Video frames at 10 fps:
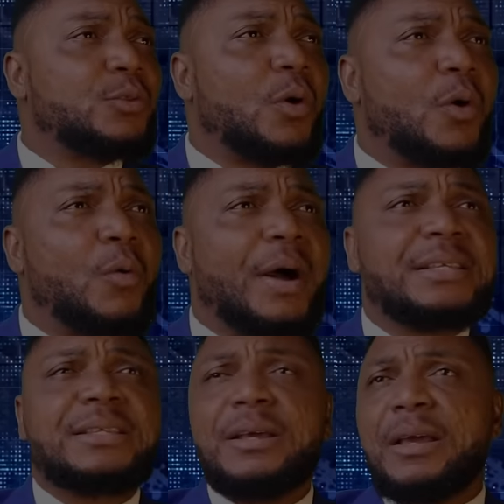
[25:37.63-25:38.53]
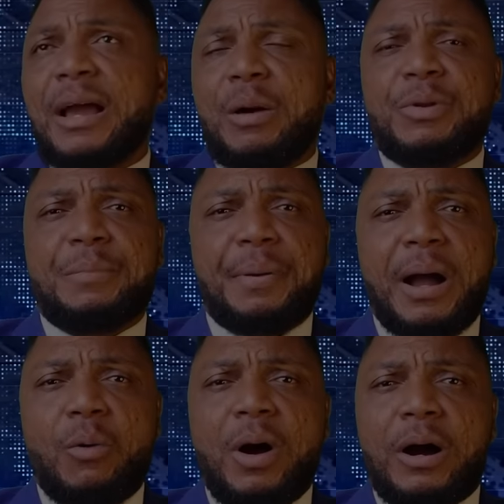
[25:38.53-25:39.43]
no, once I'm in
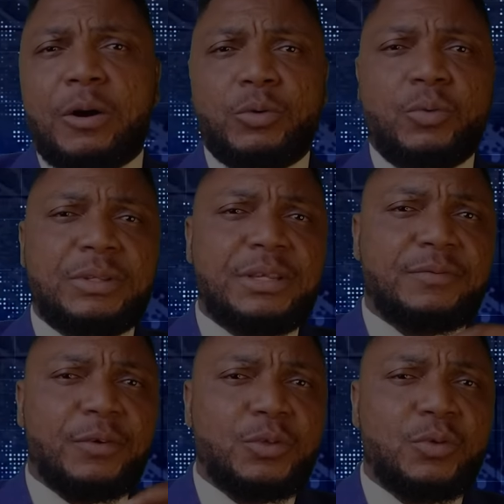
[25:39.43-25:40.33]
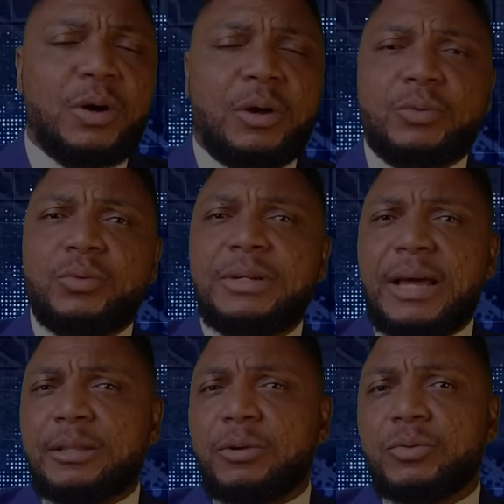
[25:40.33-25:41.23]
power, I'll do this for you, I'll do
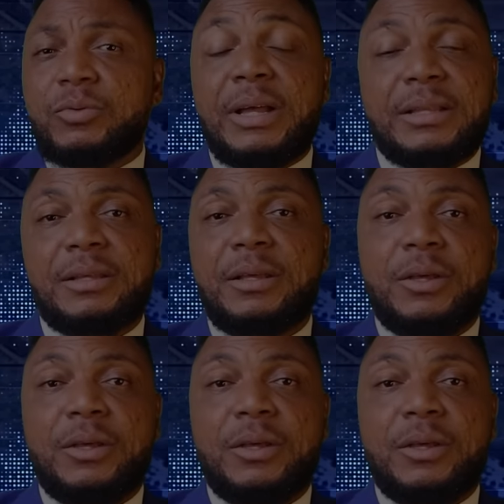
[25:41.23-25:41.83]
that,